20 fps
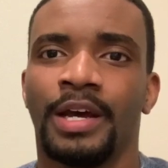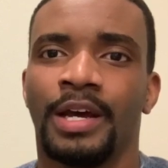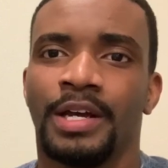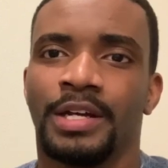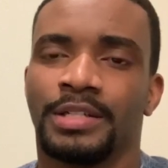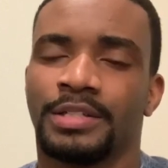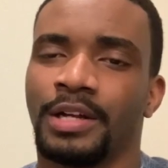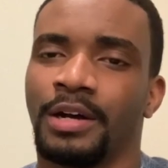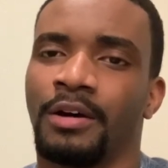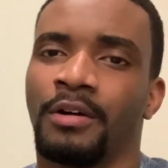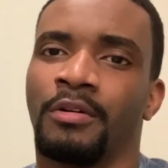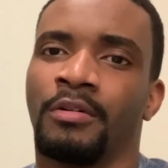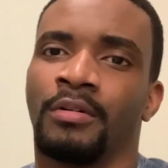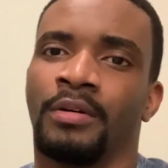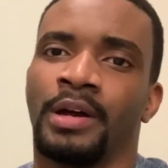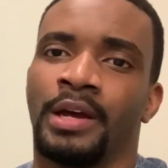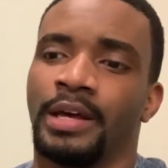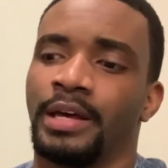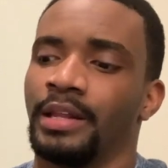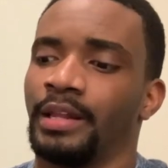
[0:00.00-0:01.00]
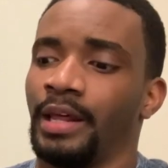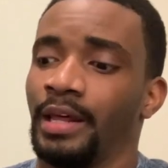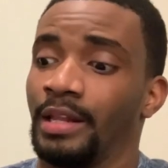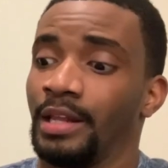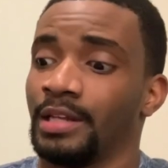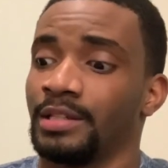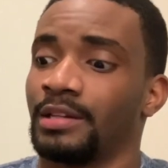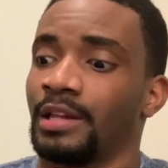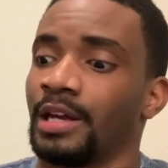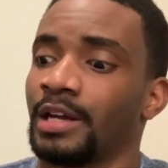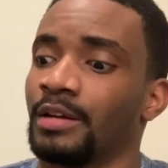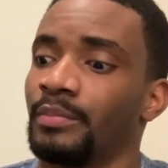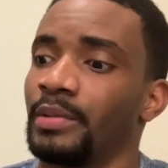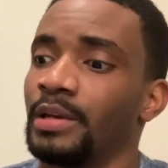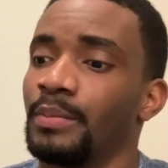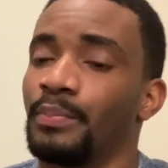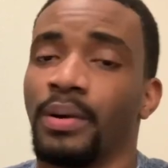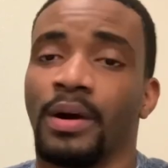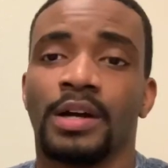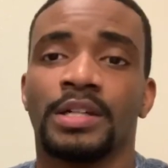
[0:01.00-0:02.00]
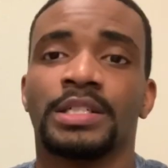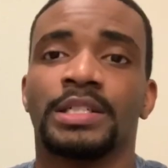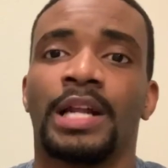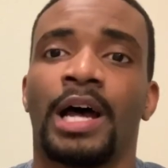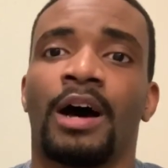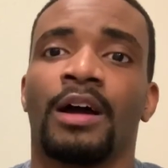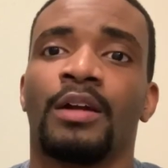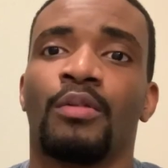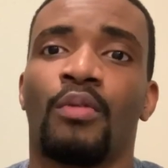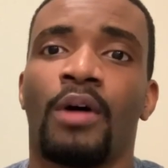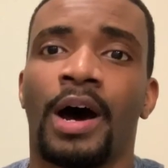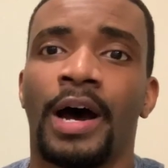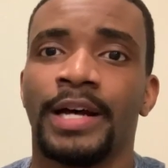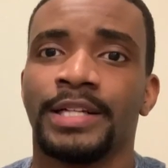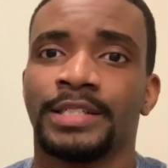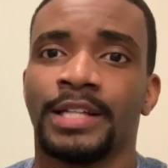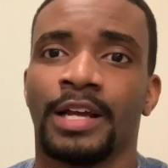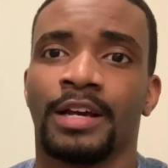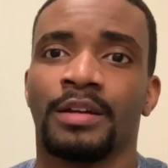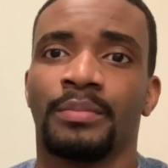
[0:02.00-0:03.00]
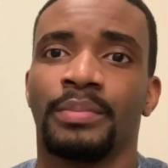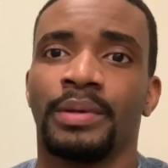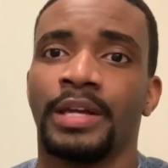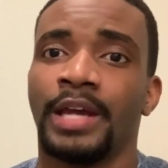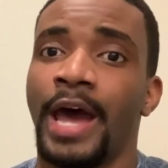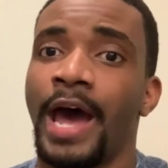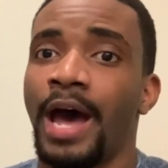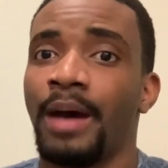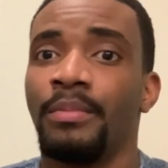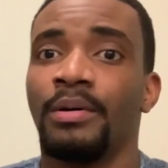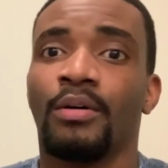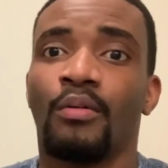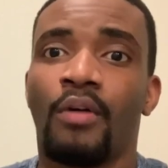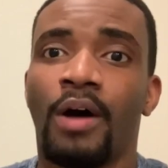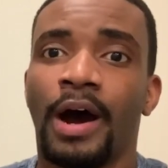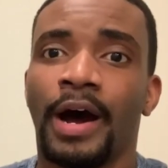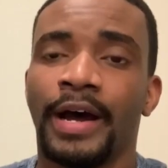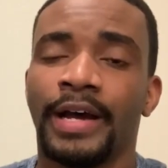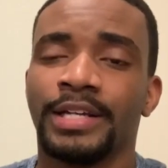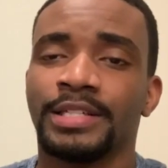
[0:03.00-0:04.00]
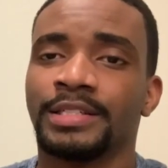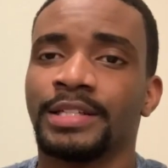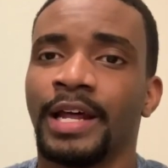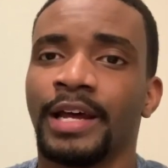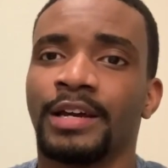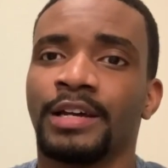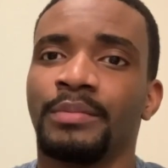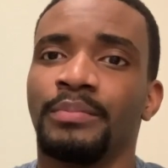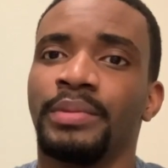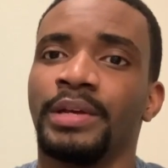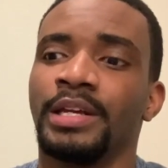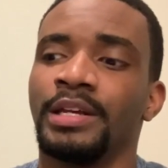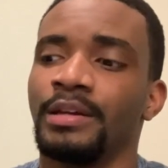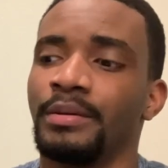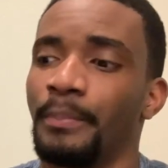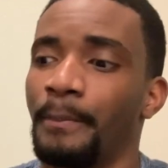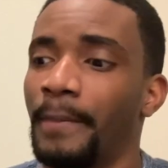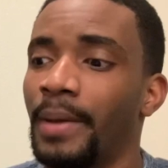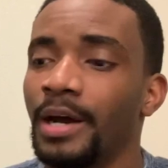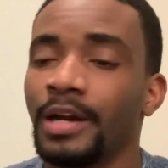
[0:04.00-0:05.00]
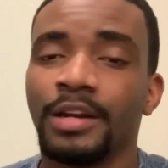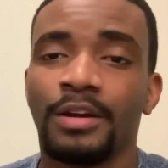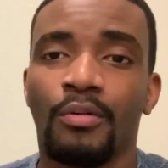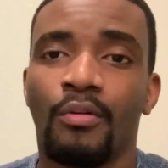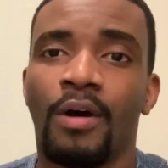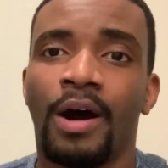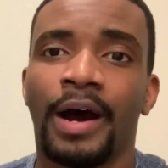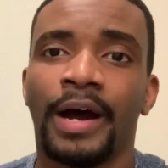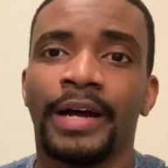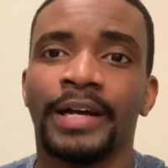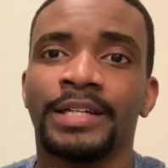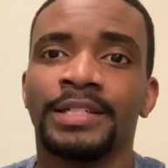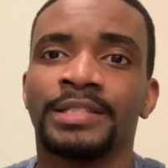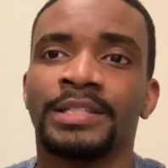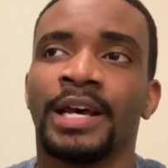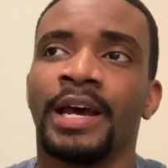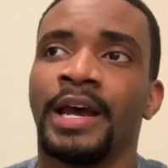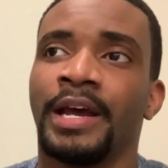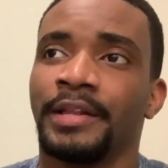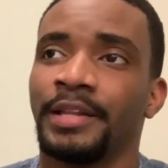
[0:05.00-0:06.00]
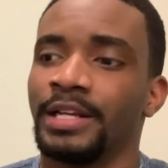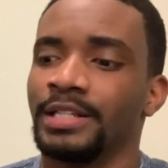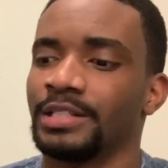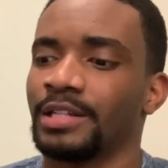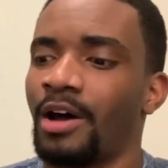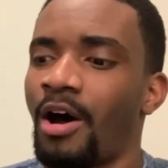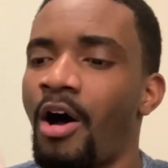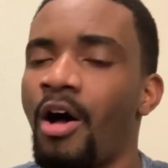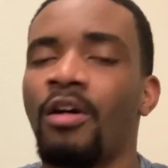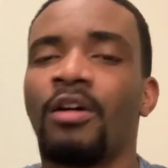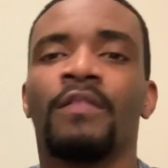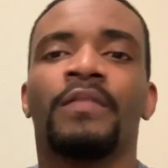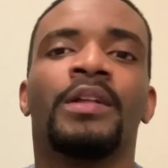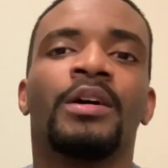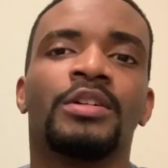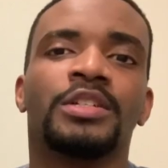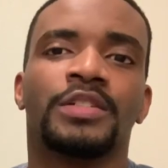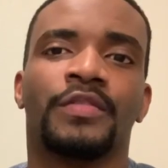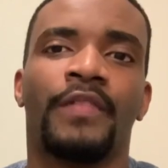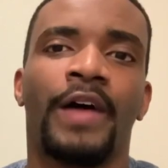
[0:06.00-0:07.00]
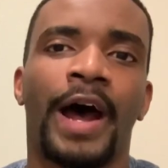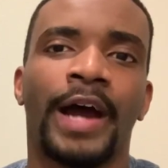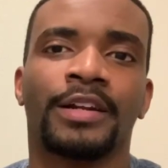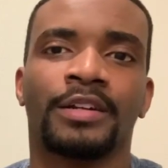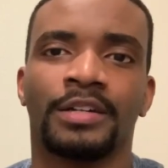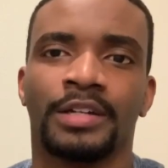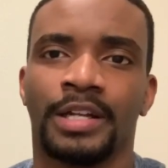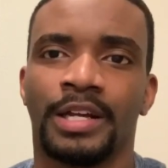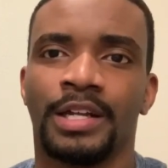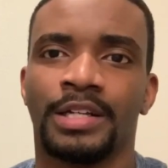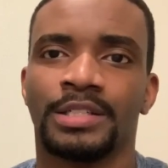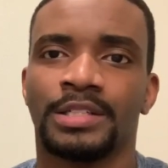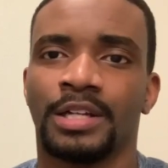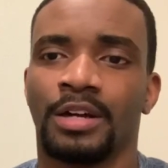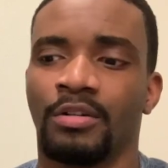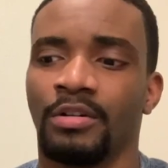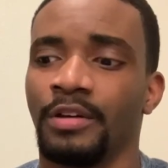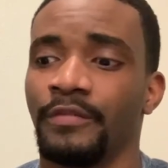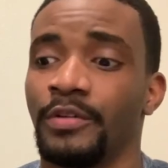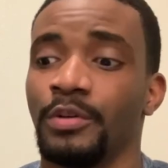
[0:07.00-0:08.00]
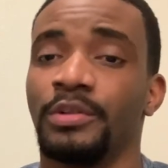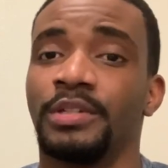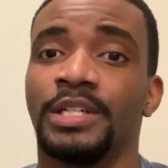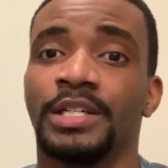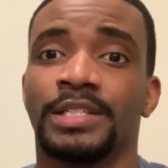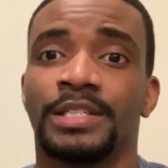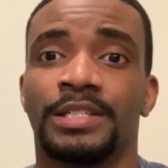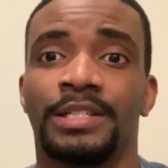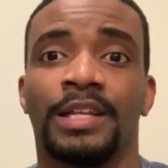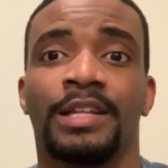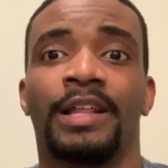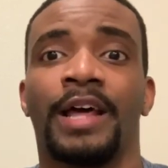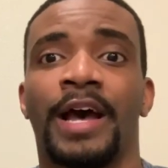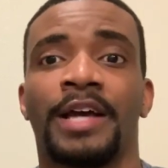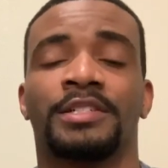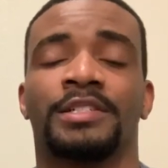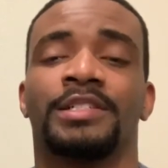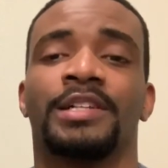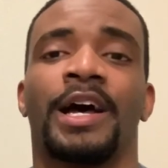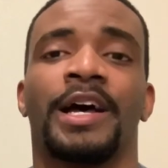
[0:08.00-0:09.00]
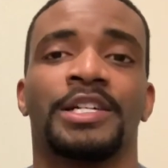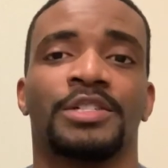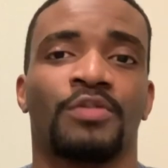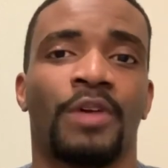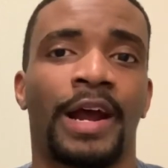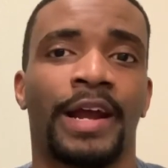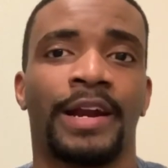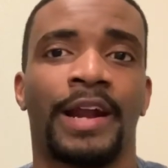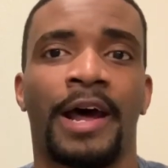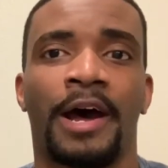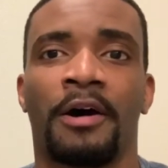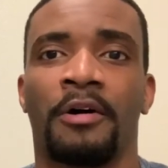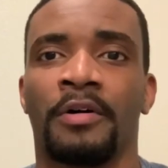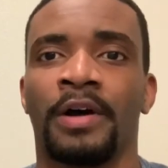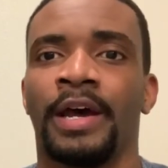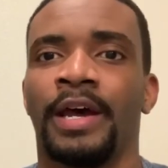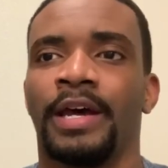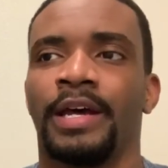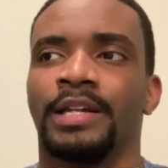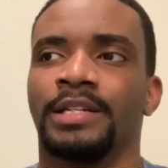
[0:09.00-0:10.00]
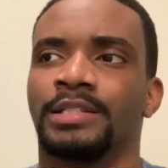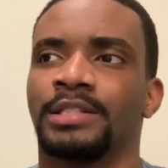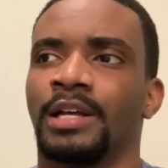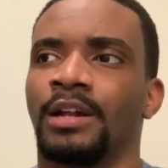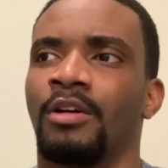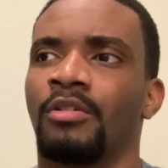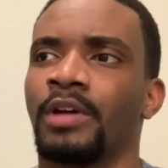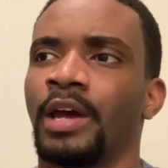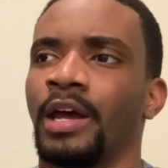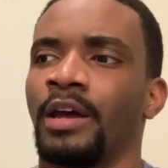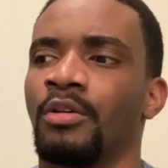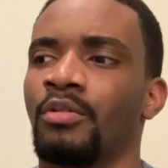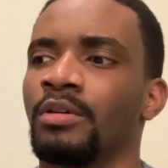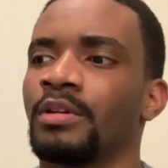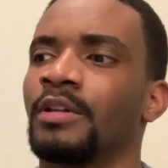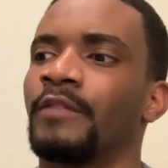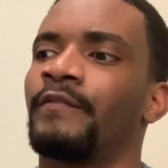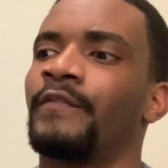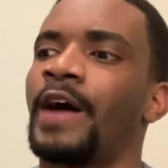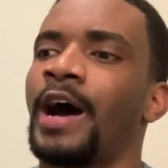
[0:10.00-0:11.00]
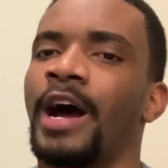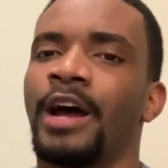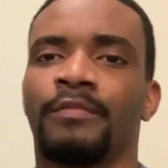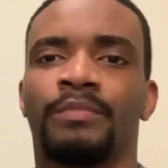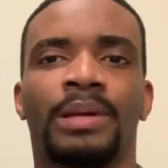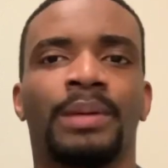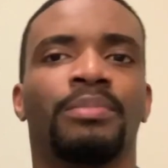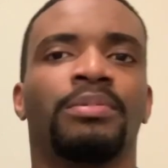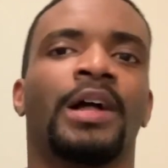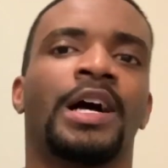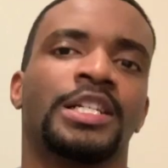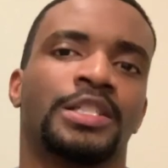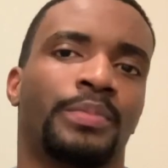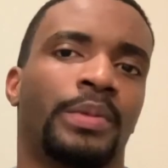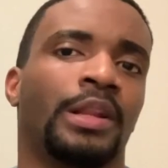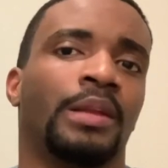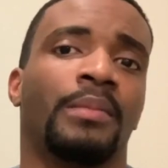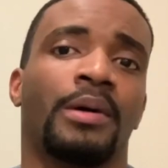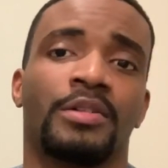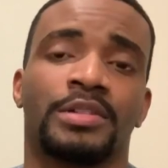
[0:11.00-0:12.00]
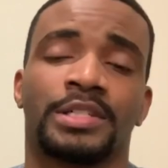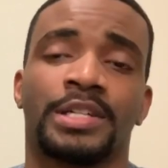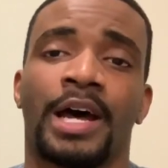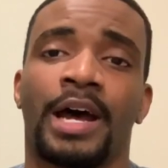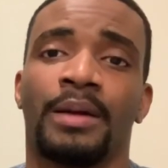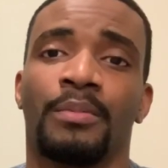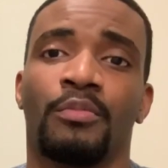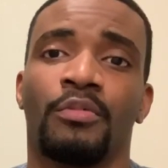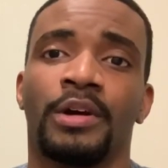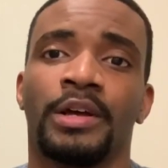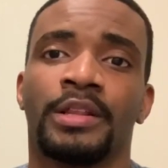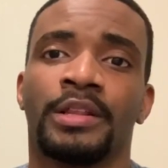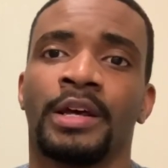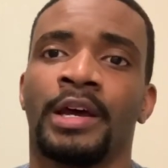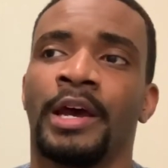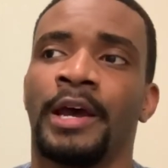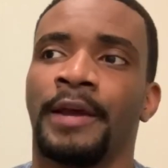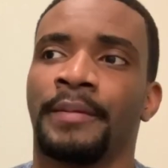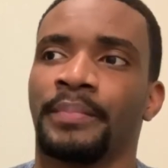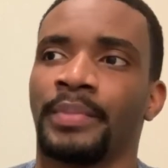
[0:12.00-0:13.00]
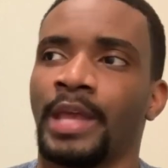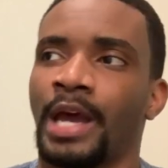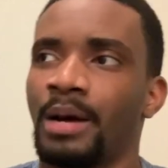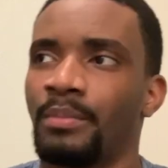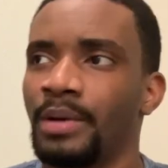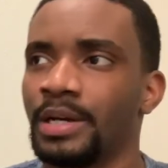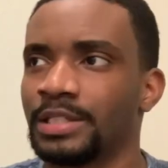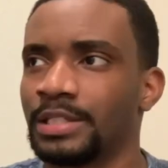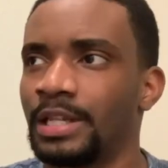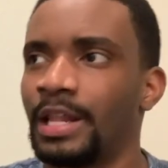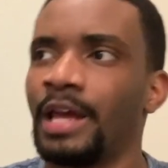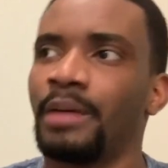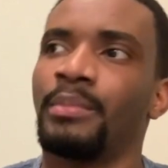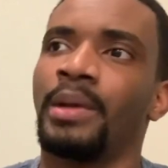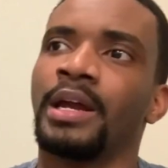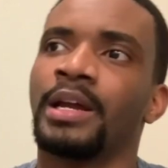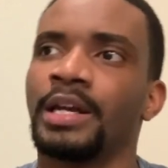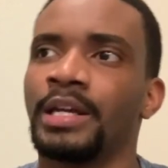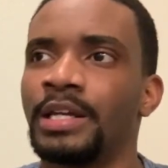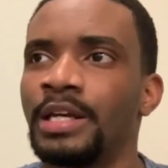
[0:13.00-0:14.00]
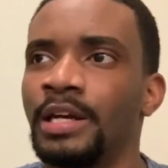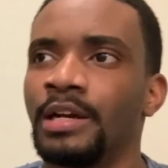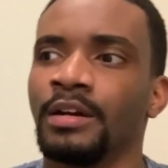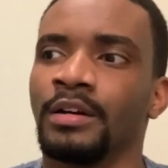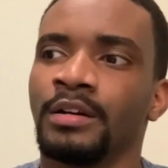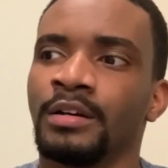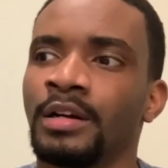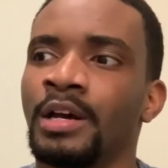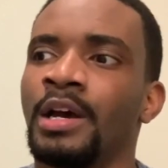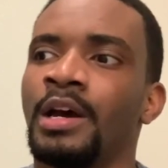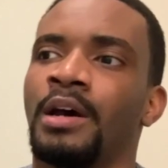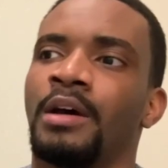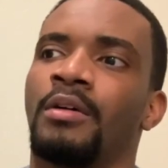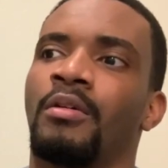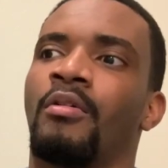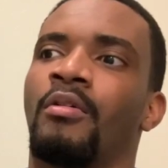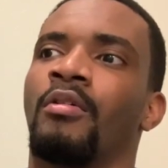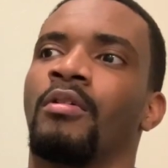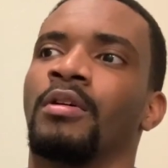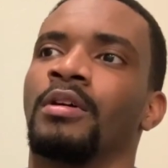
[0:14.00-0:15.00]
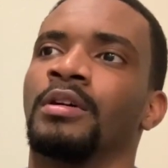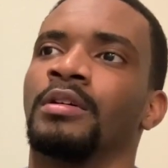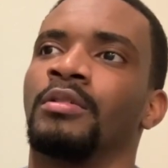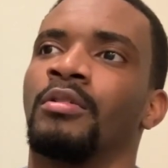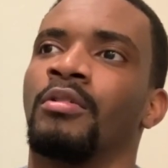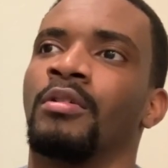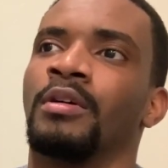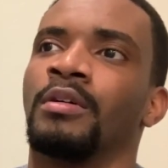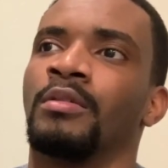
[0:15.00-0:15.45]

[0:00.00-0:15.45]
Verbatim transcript: So, and that, that, that could be personality-wise, that could be habit-wise, that could be money-wise. That's all of those factored in. So if you just did the exercise right now and said, okay, who are the five people I spend the most time with? How much do they make a year? or or